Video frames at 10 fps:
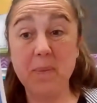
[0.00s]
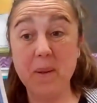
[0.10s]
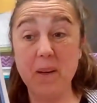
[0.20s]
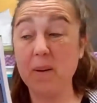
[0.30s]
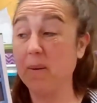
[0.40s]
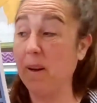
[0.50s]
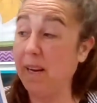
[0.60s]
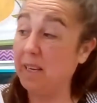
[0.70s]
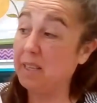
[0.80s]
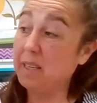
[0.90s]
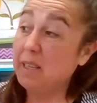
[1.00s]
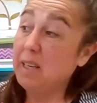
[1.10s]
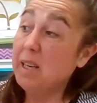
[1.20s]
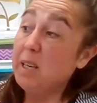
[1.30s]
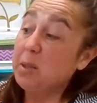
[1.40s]
All right.
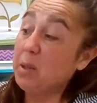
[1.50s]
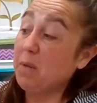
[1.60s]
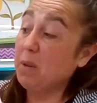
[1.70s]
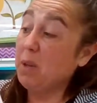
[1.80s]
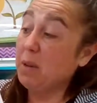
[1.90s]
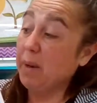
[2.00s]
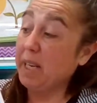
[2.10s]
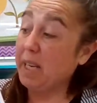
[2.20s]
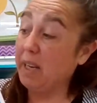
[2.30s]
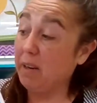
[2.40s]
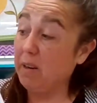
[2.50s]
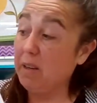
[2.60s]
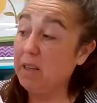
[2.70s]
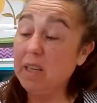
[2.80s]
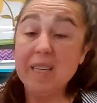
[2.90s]
So if you look right here,
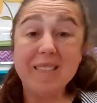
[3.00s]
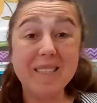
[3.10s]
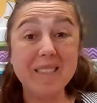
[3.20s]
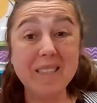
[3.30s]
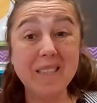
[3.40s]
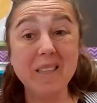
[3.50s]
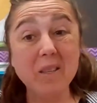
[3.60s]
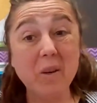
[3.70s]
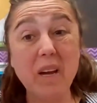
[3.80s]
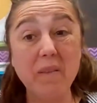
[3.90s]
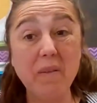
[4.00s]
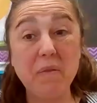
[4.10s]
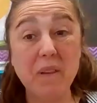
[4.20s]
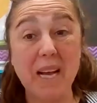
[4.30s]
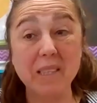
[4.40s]
does a cylinder have a
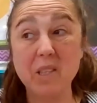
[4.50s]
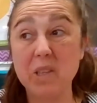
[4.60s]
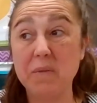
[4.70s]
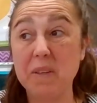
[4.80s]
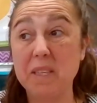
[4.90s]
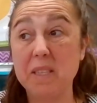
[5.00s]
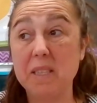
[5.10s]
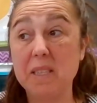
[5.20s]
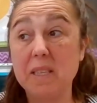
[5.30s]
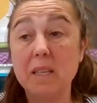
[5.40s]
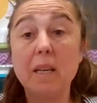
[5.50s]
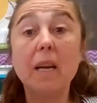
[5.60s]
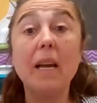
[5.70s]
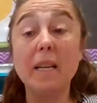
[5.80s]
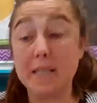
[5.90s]
flat surface?
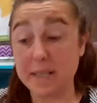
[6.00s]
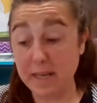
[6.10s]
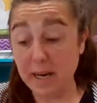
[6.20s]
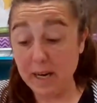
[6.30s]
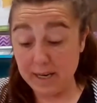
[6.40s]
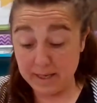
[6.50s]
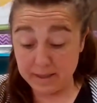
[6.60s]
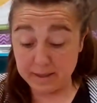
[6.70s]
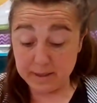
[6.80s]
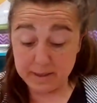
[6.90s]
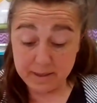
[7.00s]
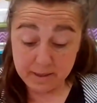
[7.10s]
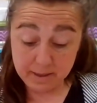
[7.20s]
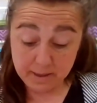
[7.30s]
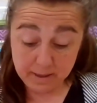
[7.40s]
It does.
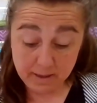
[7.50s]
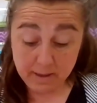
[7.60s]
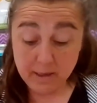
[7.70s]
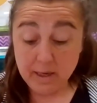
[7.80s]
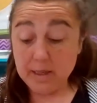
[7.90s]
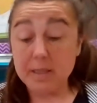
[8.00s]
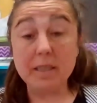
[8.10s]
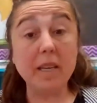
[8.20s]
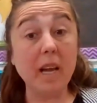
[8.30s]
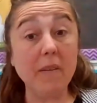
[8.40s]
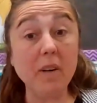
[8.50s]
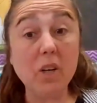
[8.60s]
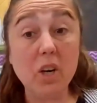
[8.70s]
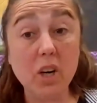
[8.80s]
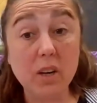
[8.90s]
Does it have a
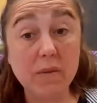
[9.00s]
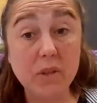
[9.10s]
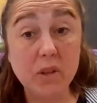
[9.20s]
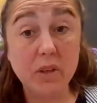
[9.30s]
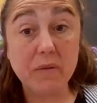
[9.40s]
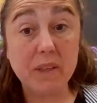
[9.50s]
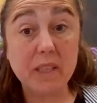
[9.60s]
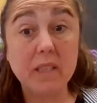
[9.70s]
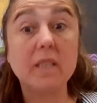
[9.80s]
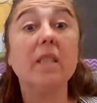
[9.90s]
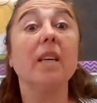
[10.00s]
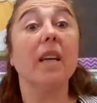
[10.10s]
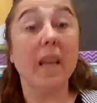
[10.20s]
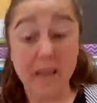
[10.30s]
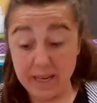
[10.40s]
curved surface?
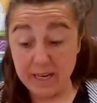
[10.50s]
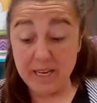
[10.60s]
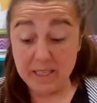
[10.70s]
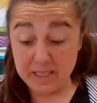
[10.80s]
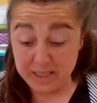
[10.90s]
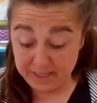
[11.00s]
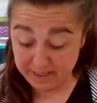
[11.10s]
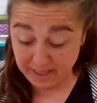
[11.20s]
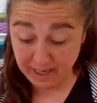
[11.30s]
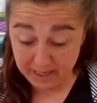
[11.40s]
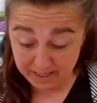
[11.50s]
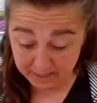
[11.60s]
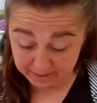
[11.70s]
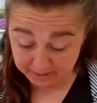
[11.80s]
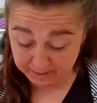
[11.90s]
It
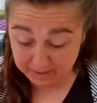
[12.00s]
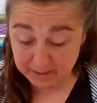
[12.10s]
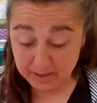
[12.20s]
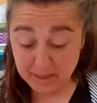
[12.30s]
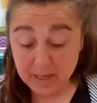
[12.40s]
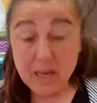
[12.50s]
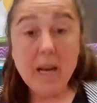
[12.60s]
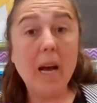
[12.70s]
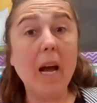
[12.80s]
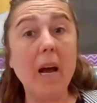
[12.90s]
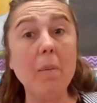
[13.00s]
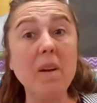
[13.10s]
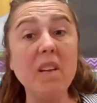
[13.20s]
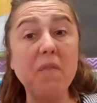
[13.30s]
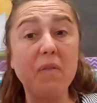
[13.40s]
does. How
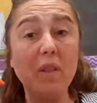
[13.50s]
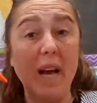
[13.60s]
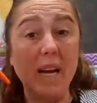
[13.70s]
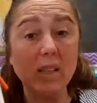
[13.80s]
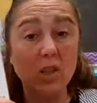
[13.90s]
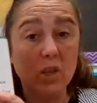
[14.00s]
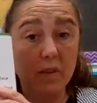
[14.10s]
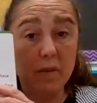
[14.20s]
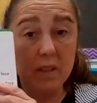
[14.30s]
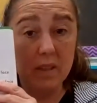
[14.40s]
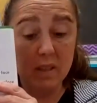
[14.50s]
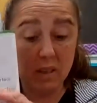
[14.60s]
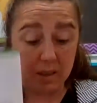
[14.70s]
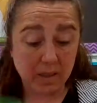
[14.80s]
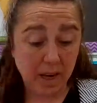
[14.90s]
many flat surfaces
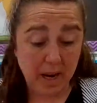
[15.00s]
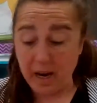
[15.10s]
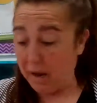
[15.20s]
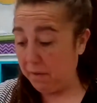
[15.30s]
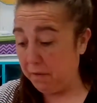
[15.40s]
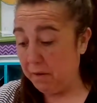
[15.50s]
does it have?